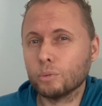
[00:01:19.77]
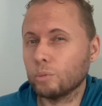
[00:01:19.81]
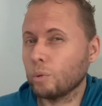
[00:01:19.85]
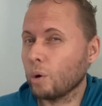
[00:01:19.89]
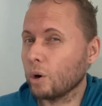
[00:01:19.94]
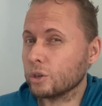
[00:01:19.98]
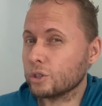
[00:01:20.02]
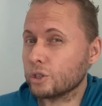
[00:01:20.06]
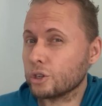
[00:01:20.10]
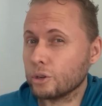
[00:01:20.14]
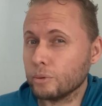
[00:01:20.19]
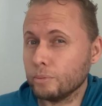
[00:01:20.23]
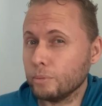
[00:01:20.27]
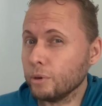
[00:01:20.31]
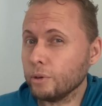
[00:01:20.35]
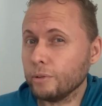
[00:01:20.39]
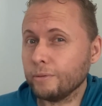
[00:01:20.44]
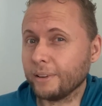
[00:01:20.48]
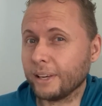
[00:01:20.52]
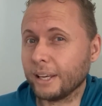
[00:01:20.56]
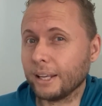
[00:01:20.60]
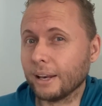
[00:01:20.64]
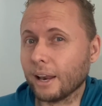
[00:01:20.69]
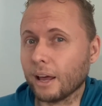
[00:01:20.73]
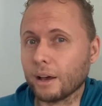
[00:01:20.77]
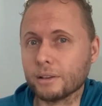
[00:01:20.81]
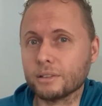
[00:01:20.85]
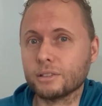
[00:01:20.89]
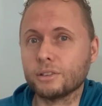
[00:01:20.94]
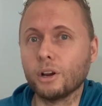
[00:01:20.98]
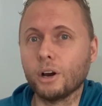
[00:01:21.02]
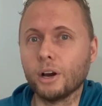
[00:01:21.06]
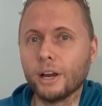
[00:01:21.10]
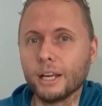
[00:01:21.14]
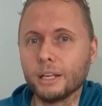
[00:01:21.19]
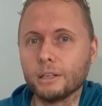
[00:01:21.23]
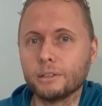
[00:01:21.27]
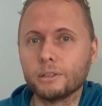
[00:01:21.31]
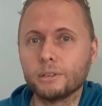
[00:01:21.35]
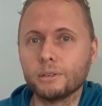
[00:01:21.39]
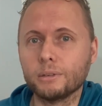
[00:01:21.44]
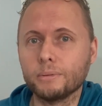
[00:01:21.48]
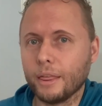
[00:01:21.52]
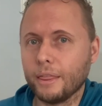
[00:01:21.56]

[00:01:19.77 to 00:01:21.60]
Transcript: watch a movie last night.